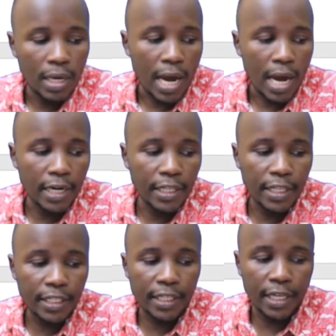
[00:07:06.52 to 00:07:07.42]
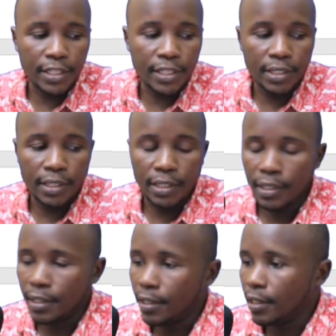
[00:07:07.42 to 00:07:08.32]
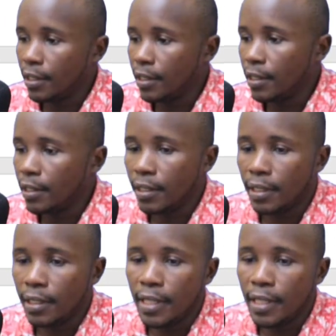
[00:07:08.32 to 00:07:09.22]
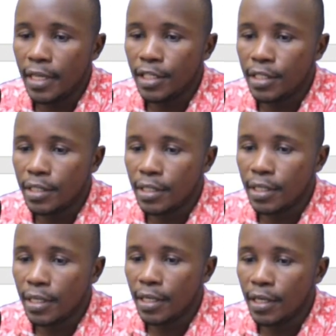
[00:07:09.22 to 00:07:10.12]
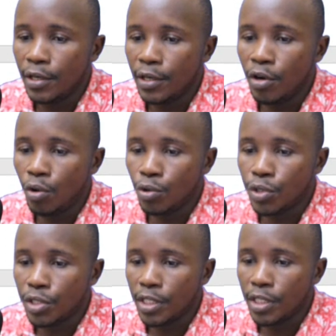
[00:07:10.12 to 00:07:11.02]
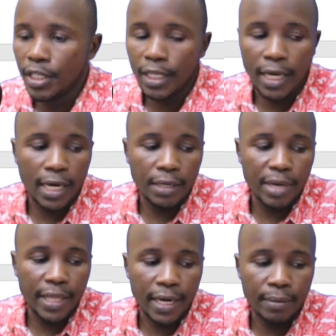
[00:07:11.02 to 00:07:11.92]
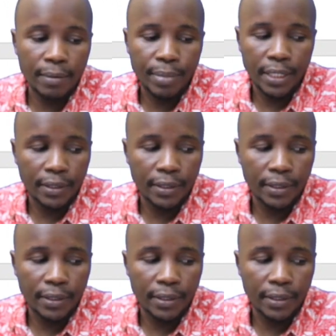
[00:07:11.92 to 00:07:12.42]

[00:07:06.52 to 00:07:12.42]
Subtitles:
And in this case, there is no loss incurred by the company